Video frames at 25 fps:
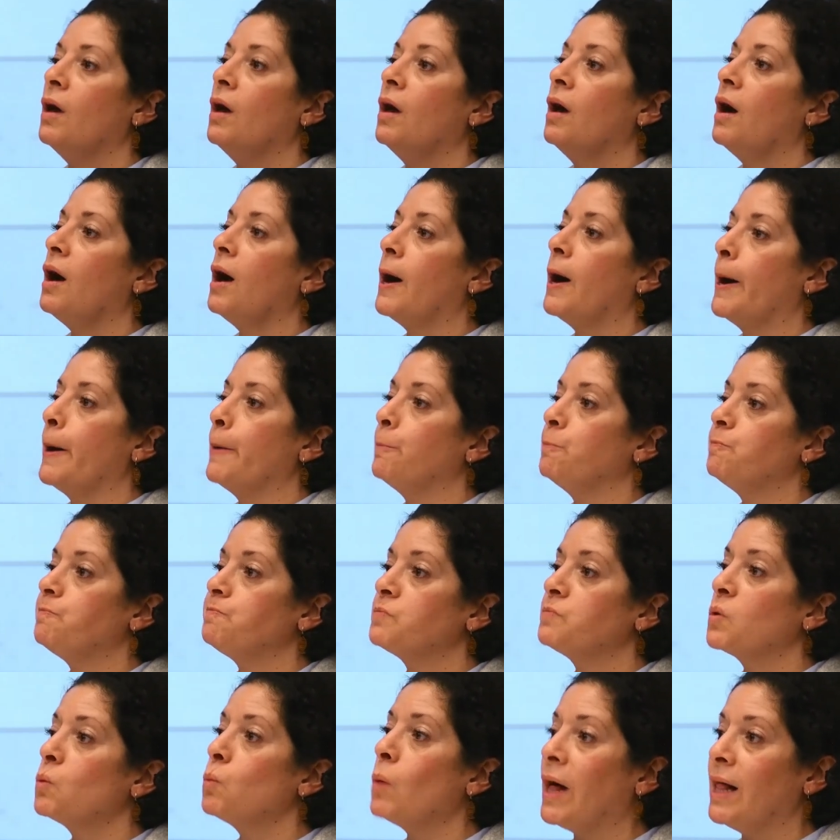
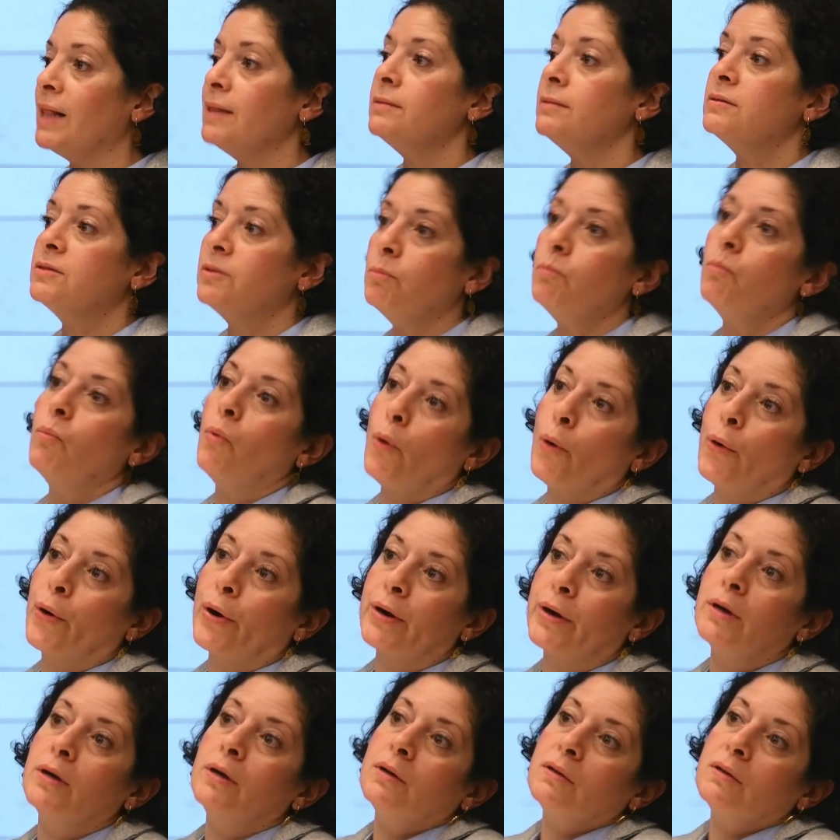the more